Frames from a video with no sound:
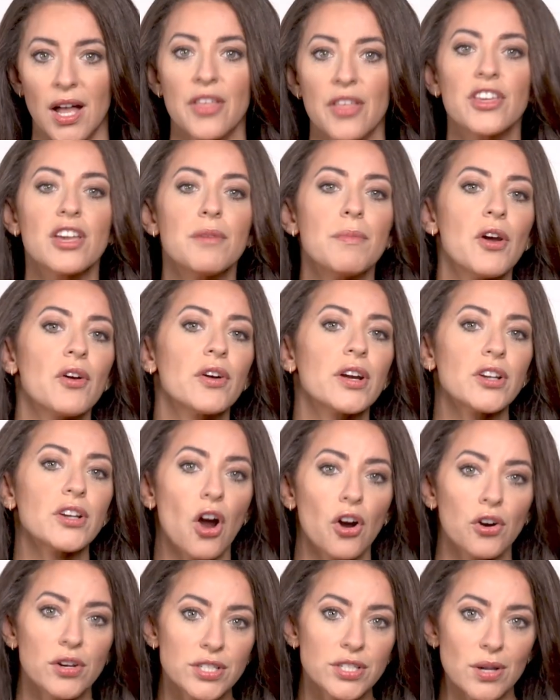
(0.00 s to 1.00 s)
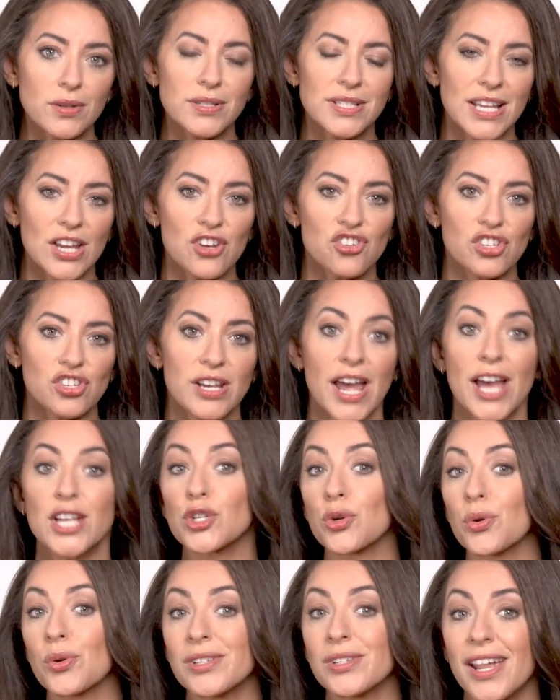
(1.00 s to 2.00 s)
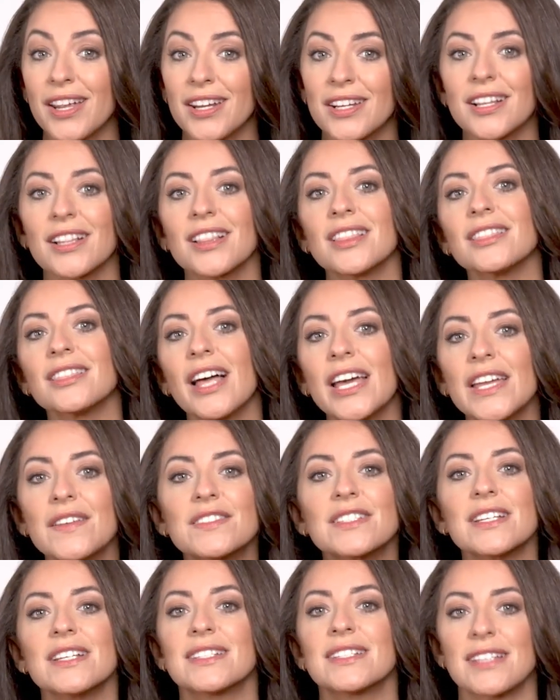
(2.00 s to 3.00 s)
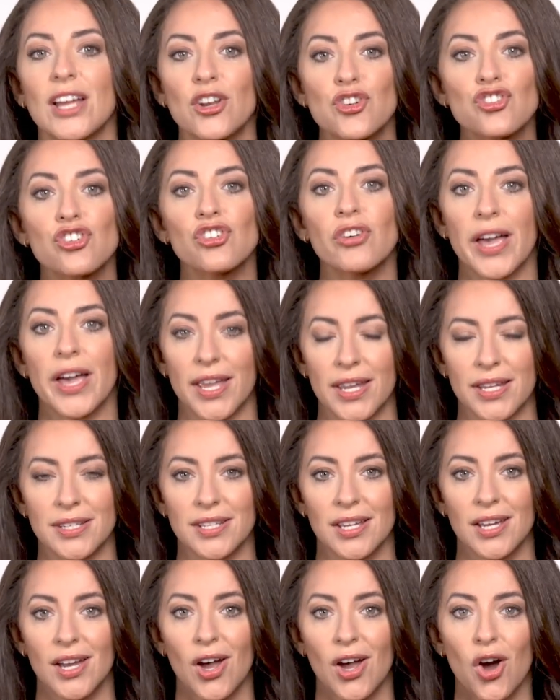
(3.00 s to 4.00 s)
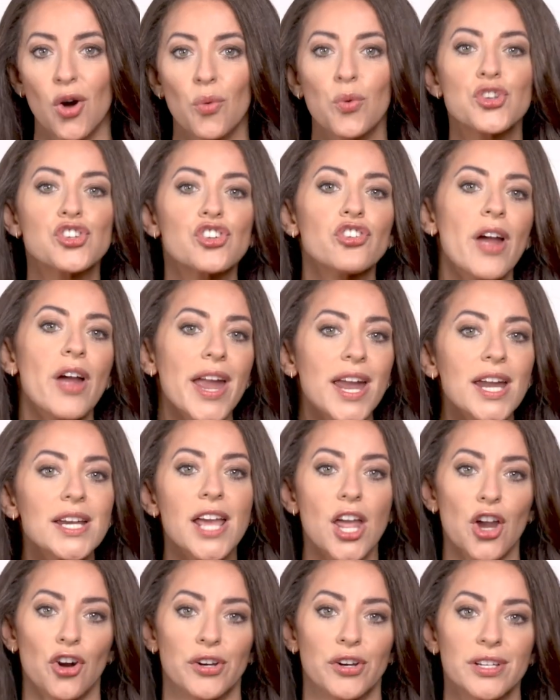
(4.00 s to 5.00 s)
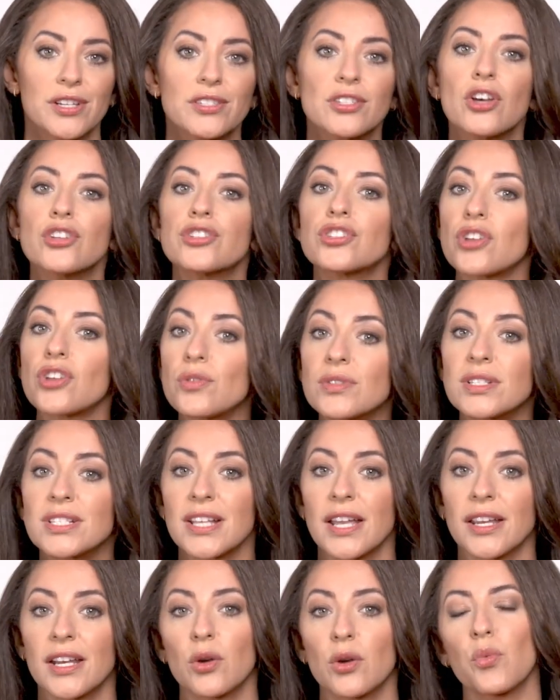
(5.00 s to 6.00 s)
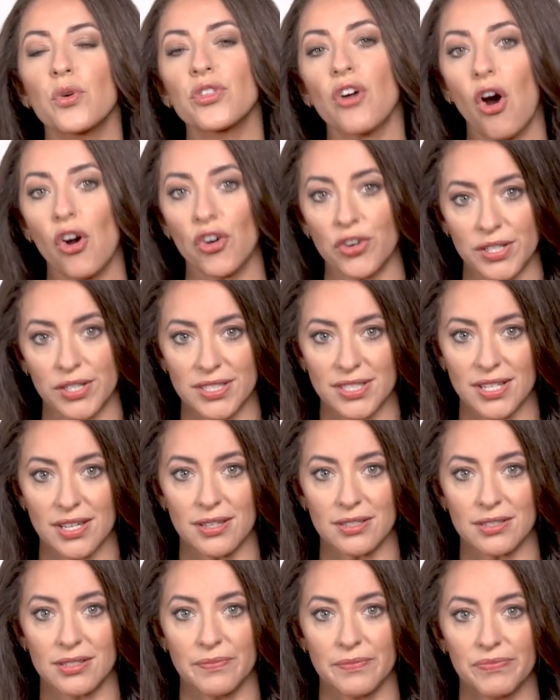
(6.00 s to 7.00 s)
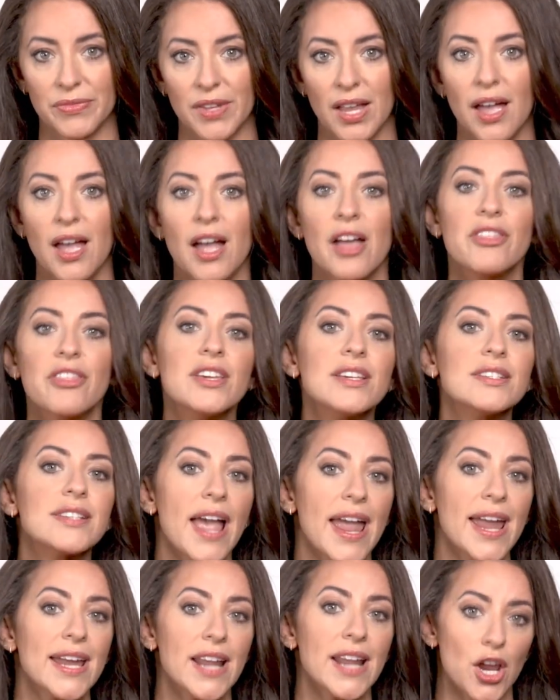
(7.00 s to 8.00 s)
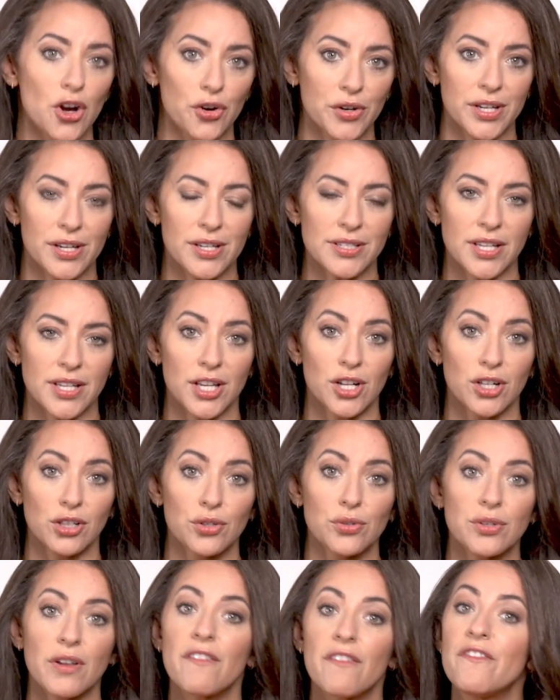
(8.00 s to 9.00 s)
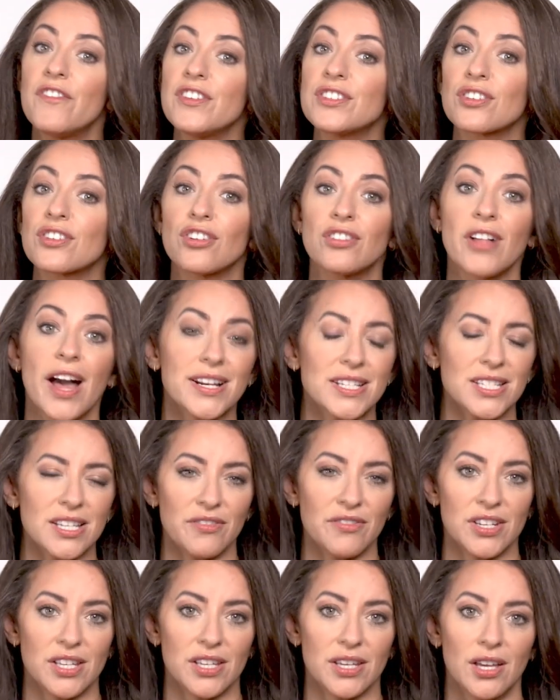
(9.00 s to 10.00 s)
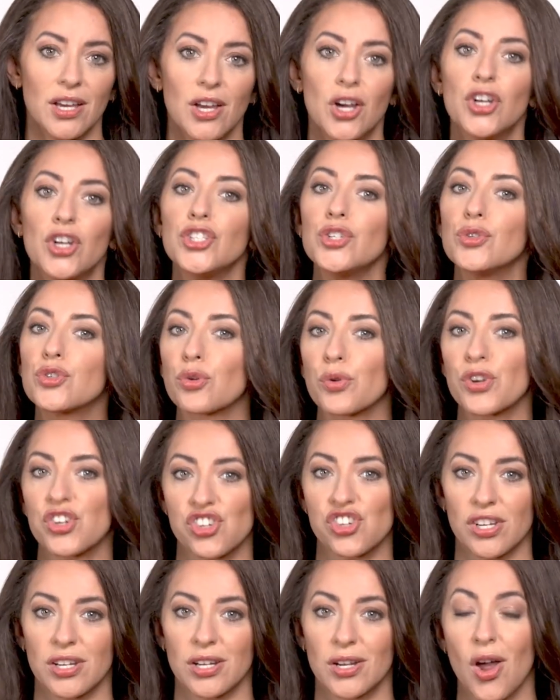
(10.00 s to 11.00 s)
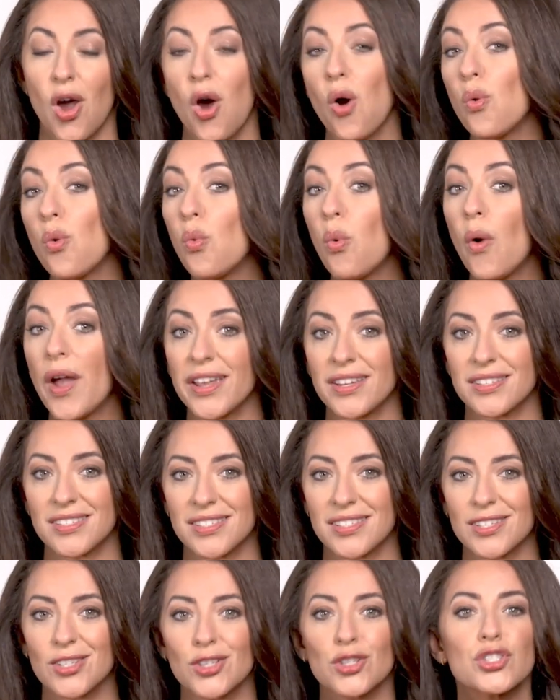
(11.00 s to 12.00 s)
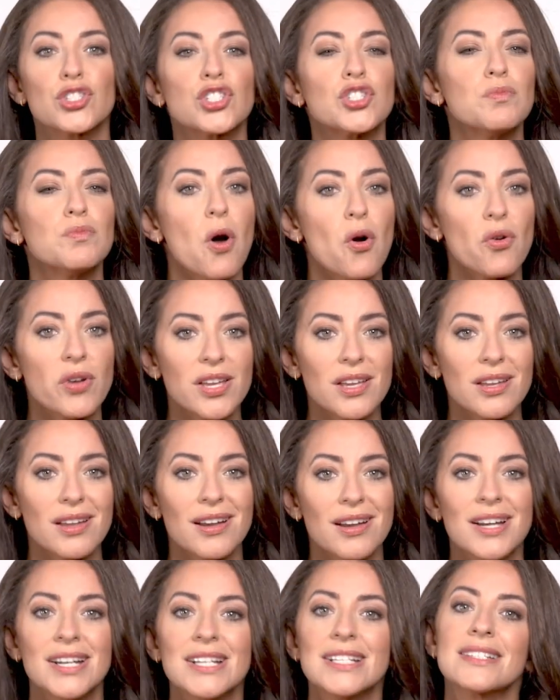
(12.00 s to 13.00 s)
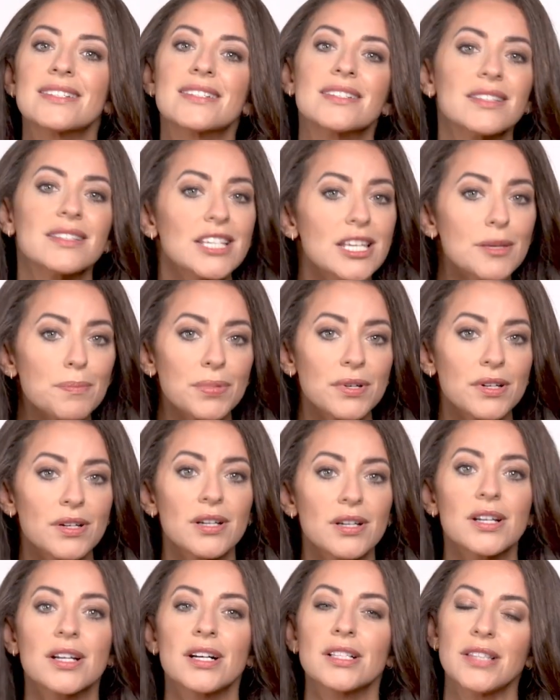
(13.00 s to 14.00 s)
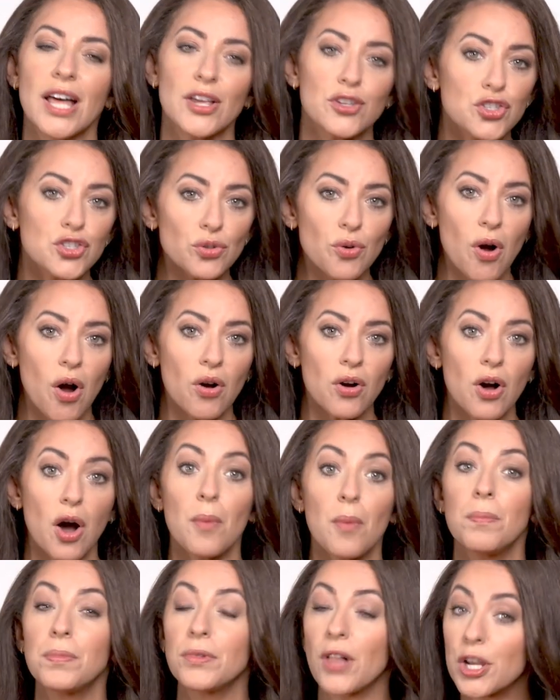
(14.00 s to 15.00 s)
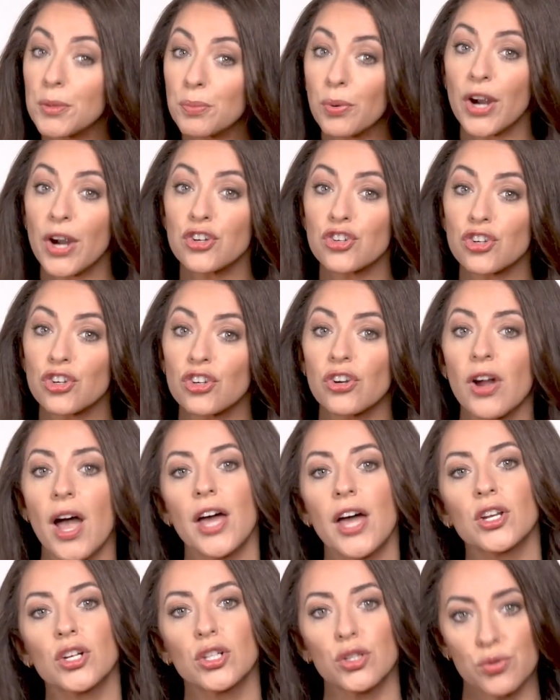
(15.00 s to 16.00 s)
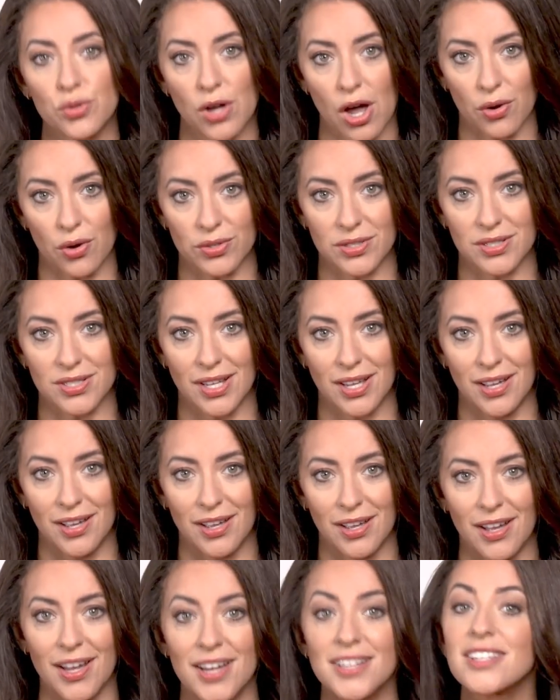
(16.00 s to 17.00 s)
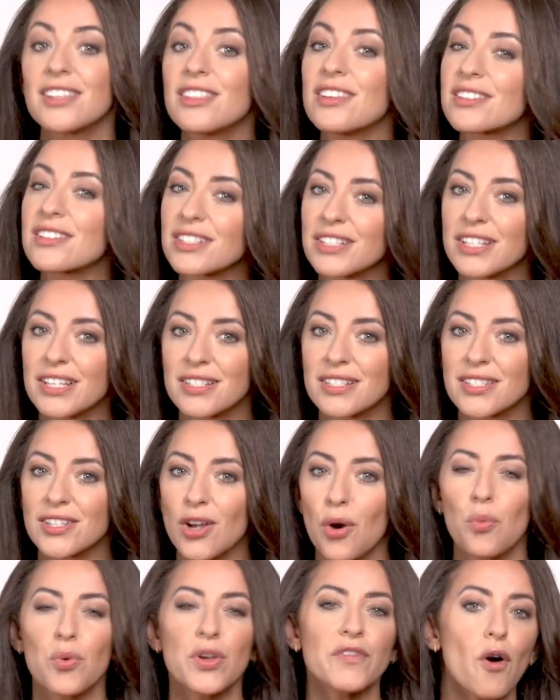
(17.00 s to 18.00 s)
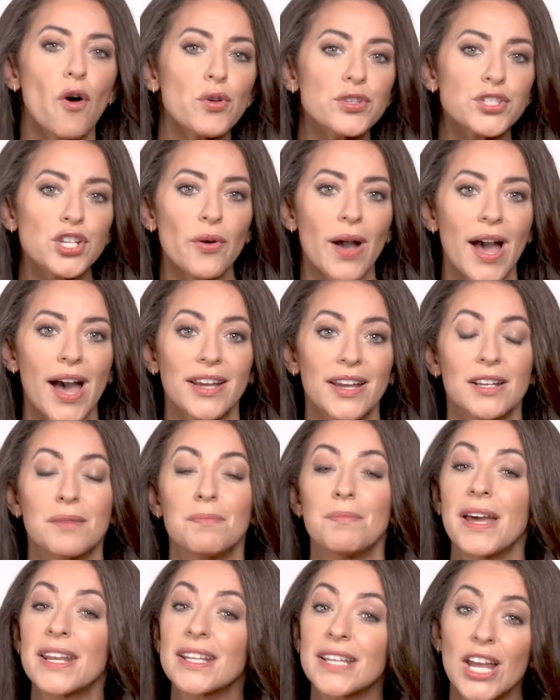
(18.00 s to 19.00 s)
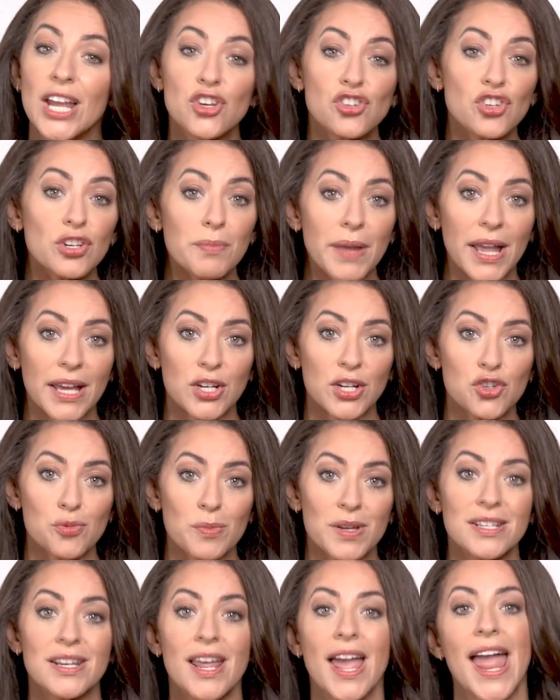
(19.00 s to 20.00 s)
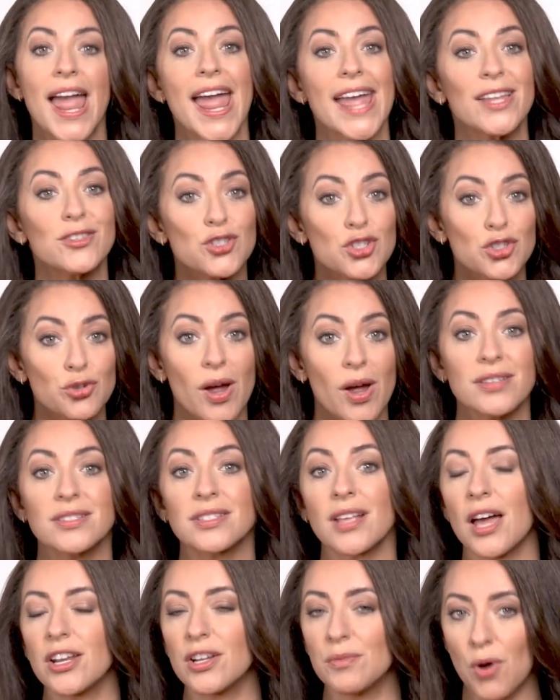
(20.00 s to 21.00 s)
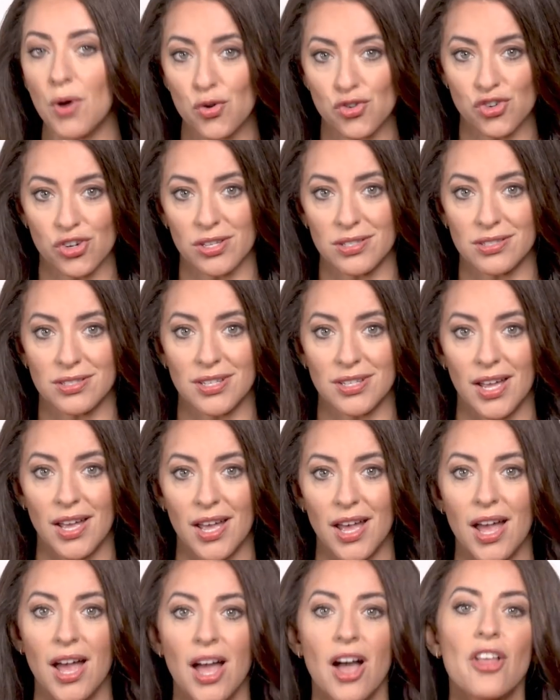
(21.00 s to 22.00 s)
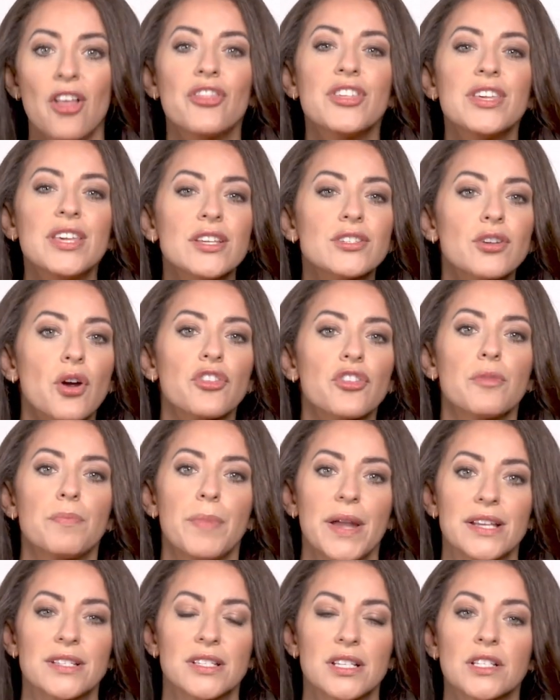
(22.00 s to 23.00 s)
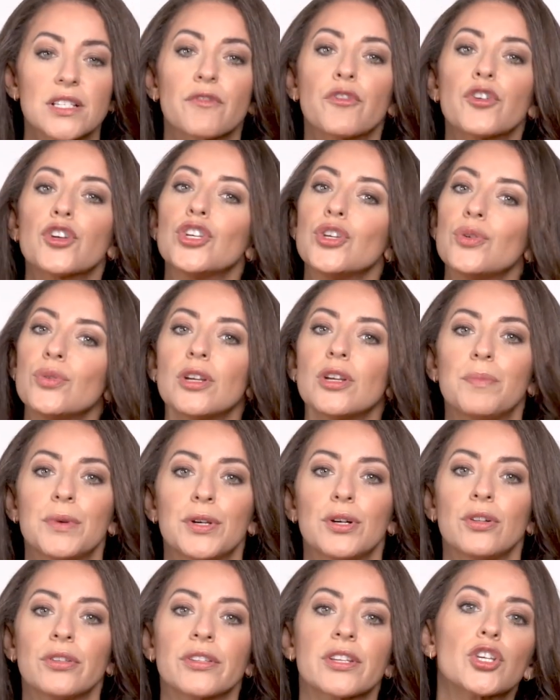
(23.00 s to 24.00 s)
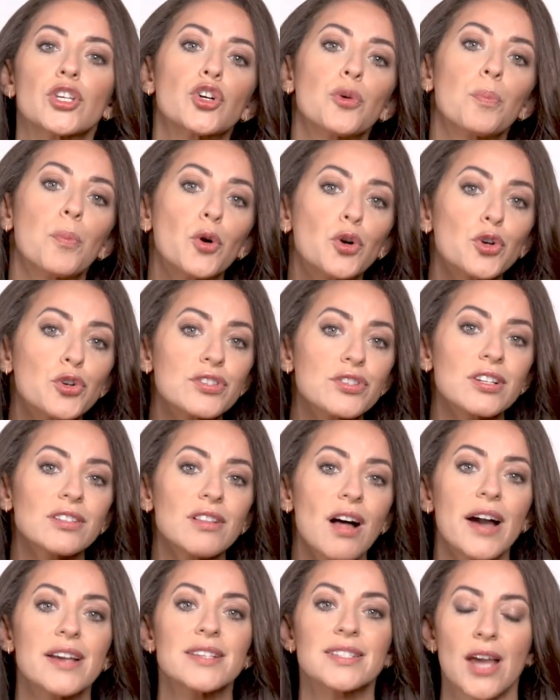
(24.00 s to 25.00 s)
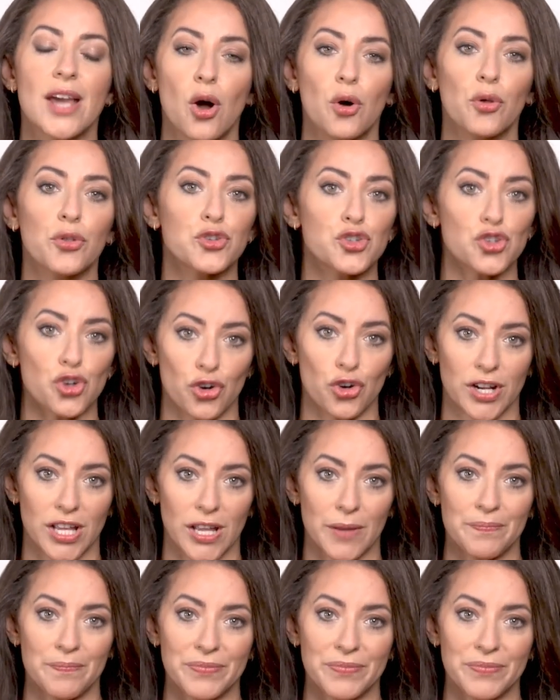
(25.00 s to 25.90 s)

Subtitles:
The American Heart Association has created Life's Essential 8, which are 8 areas associated with heart disease. These 8 areas include physical activity, nutrition, weight, smoking, sleep, cholesterol, blood pressure, and glucose. To this list, we've also added medication management and stress and emotions. These are the basis for you to build your personalized health journey.